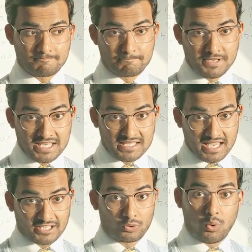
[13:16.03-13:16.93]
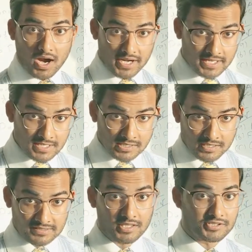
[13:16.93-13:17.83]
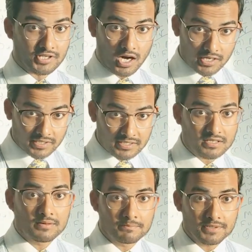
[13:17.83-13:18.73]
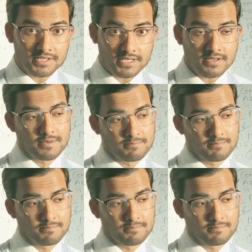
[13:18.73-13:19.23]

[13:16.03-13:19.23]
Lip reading: being acquired, the target company,